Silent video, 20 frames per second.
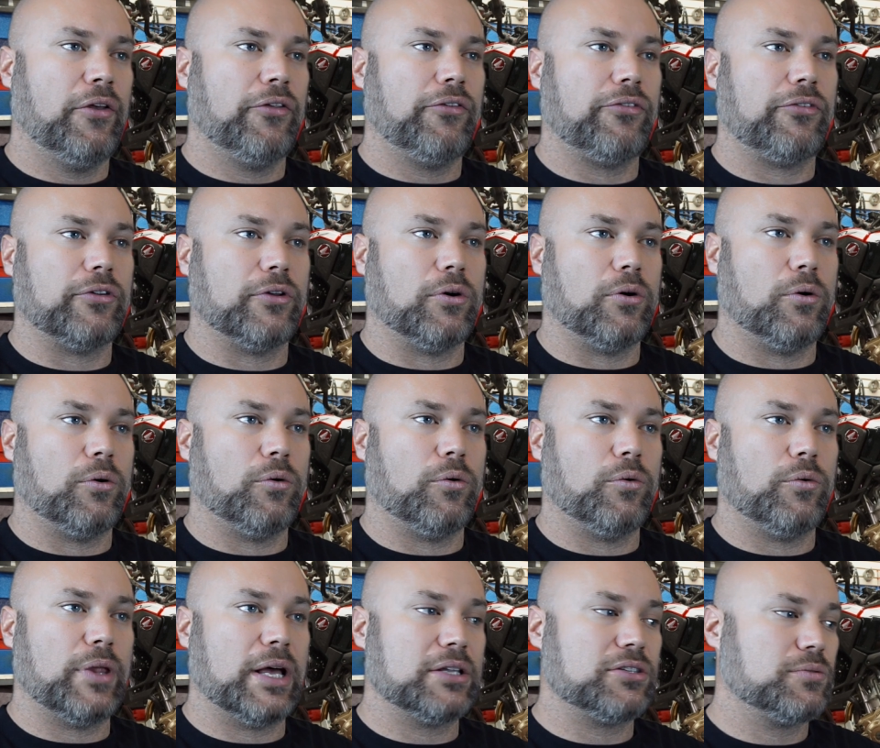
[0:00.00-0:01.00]

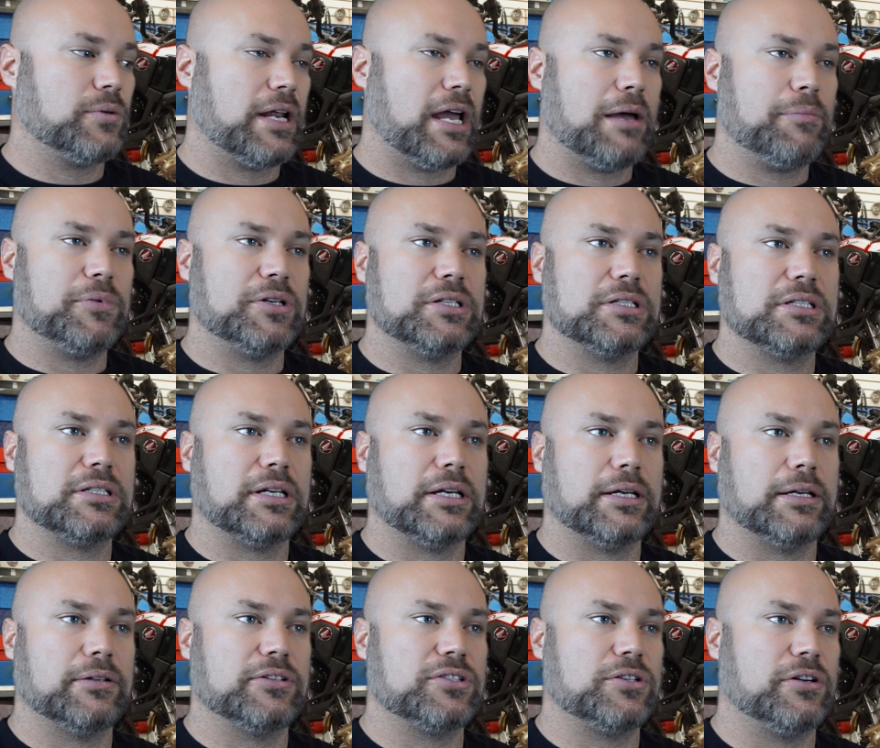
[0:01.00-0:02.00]
So that's what happened.
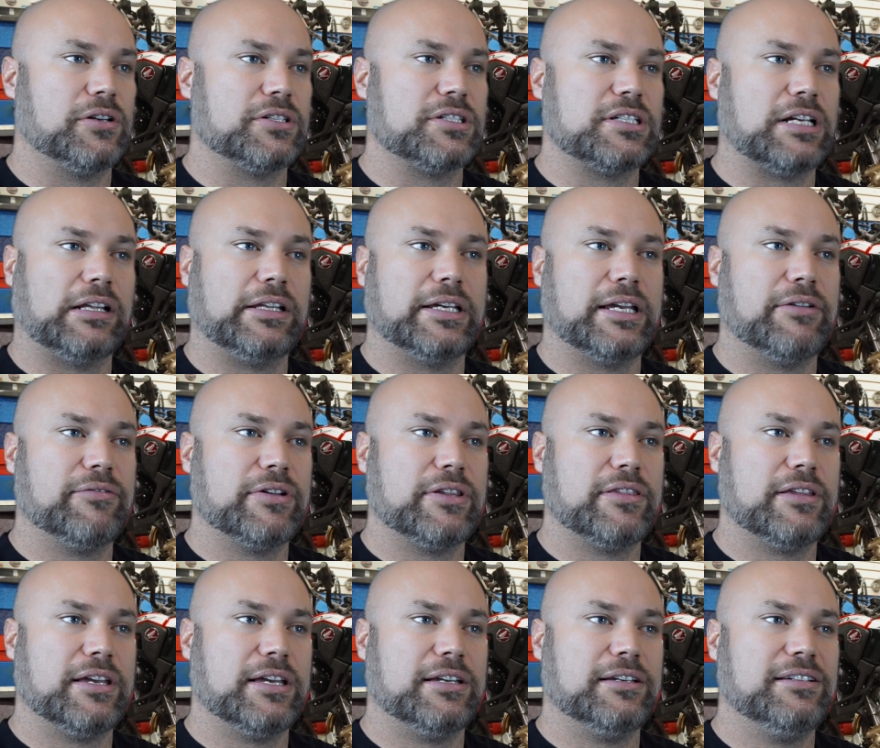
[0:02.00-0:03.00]
Started selling
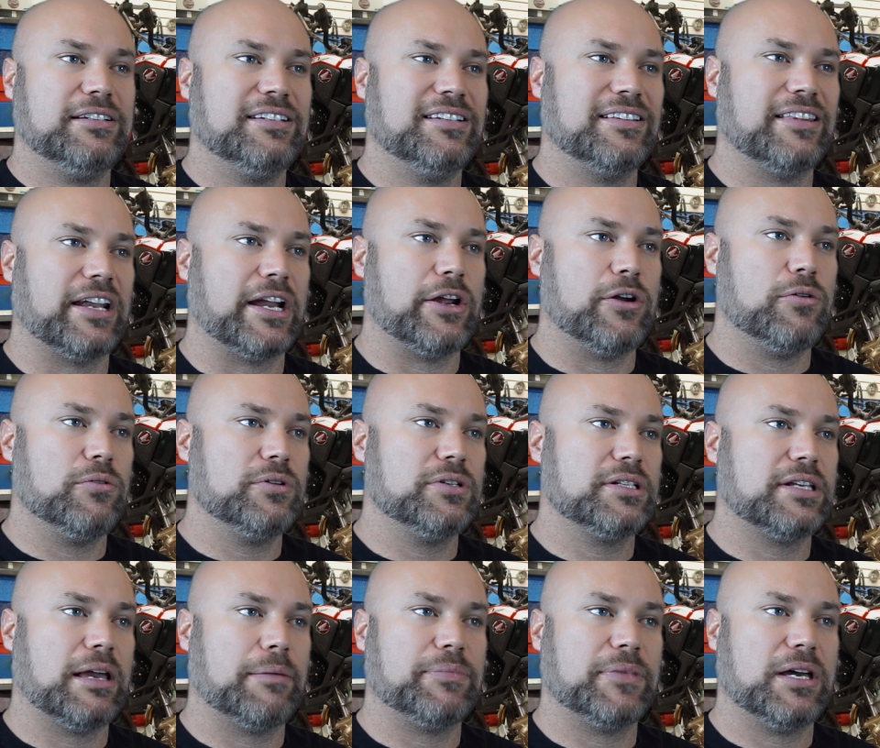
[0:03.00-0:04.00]
everything that I
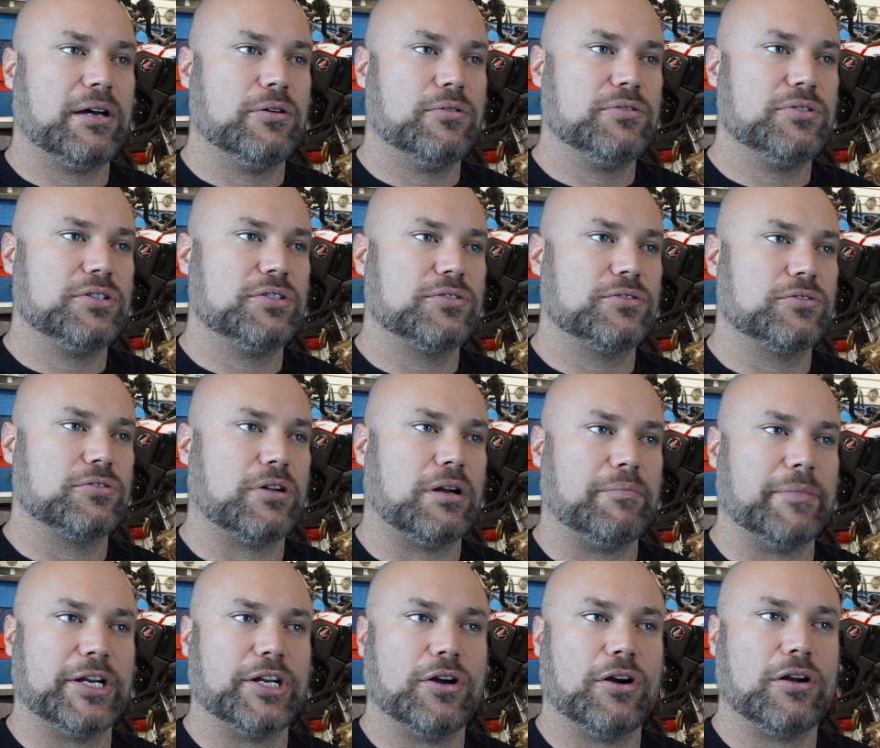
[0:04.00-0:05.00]
owned, kept the house,
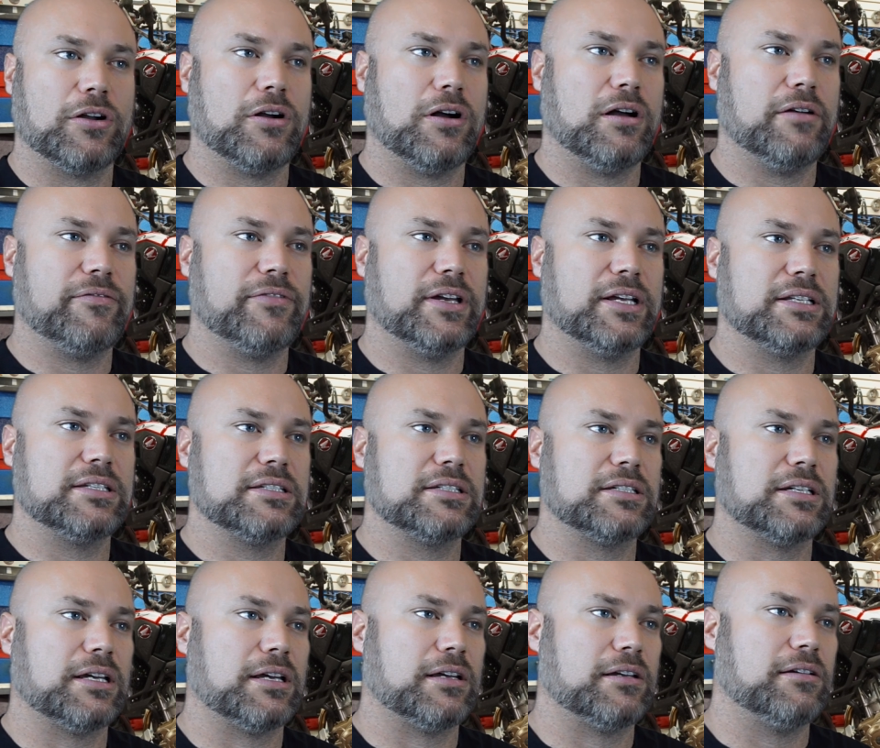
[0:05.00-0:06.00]
dropped my dog off at
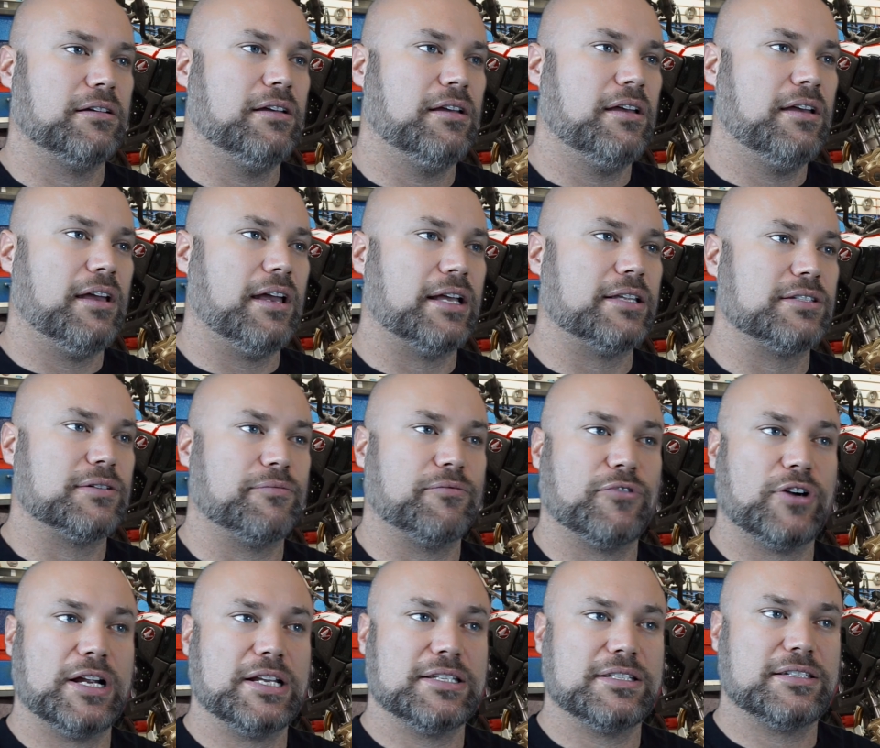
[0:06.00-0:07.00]
some
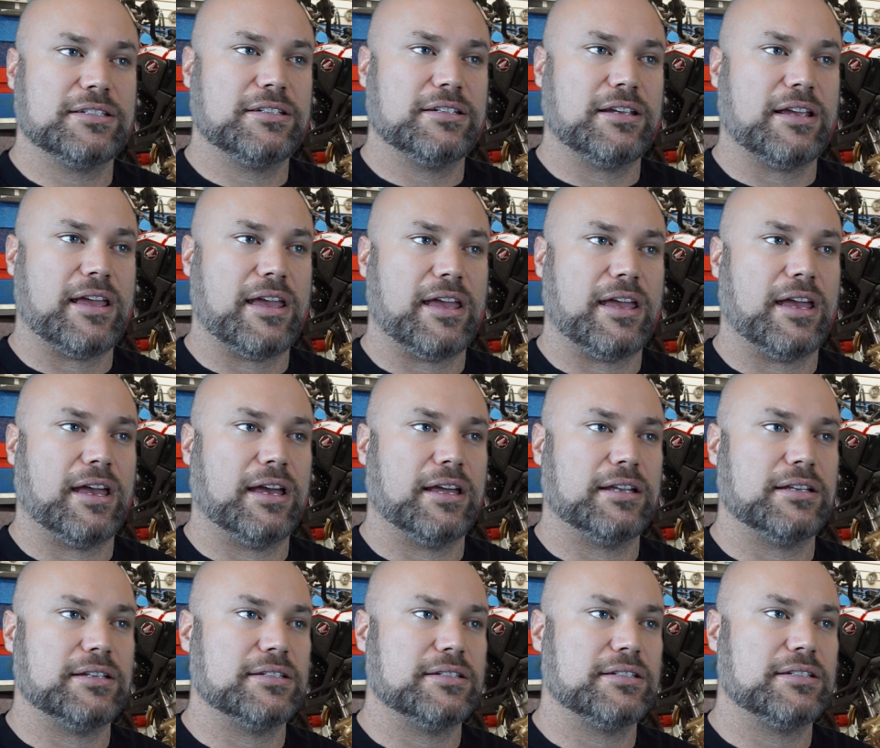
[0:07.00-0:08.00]
friends,
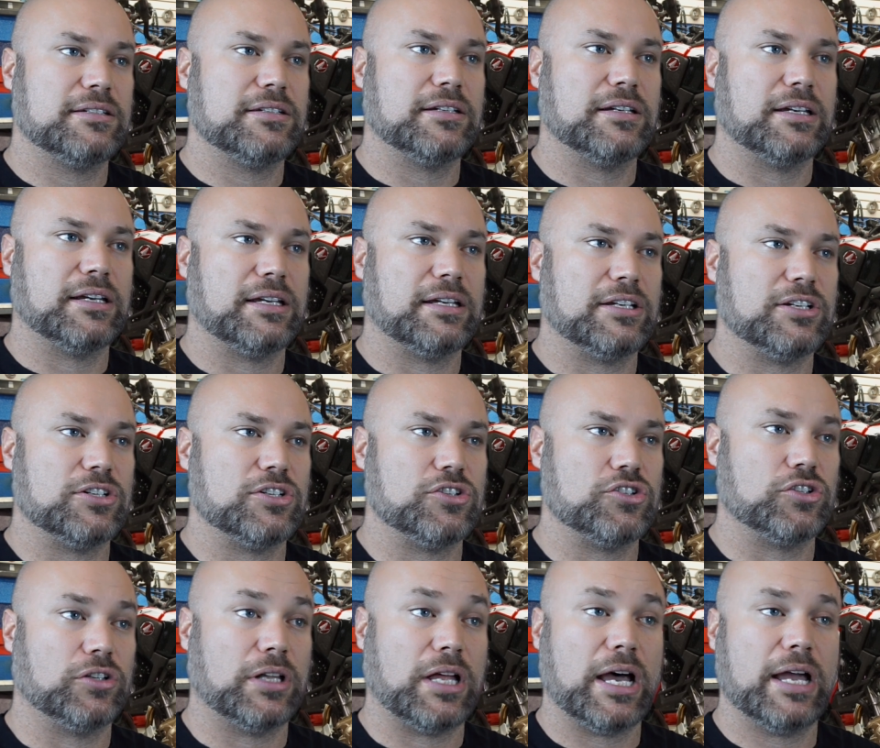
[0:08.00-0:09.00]
and in
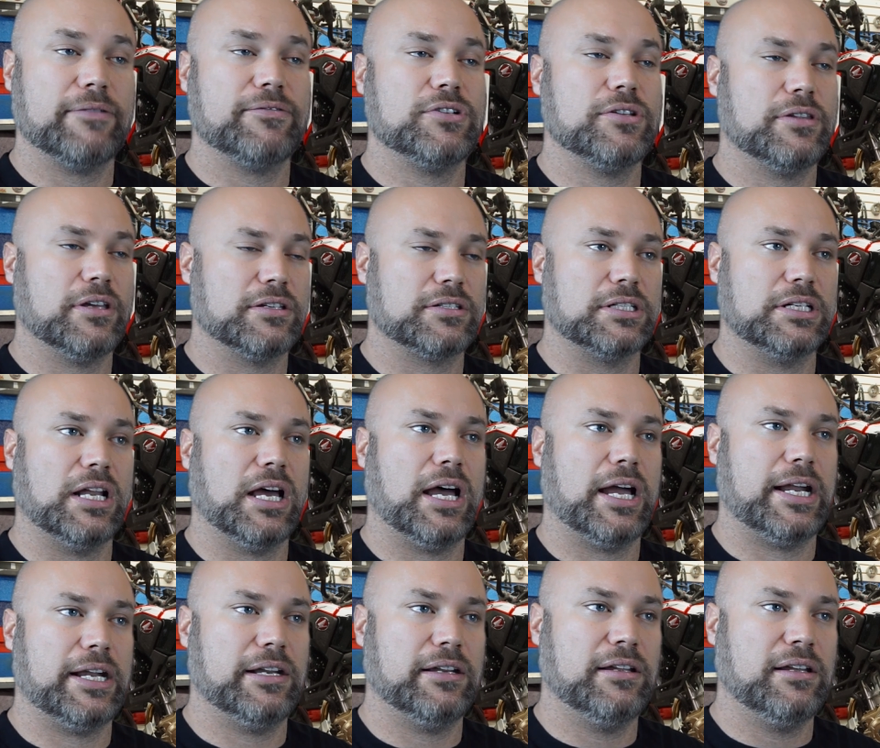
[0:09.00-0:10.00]
July of
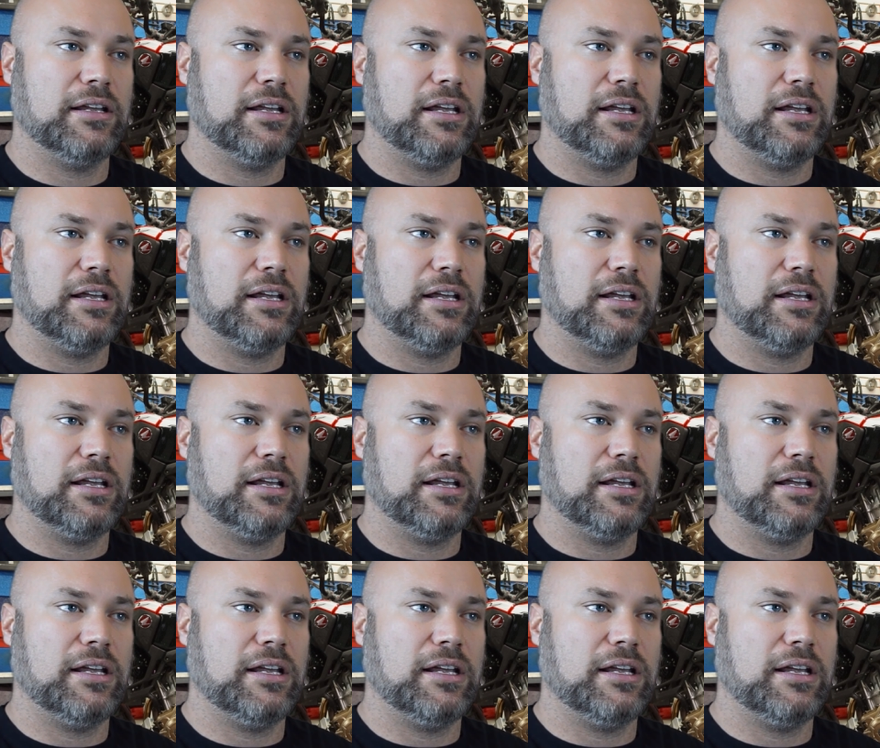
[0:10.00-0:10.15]
2009,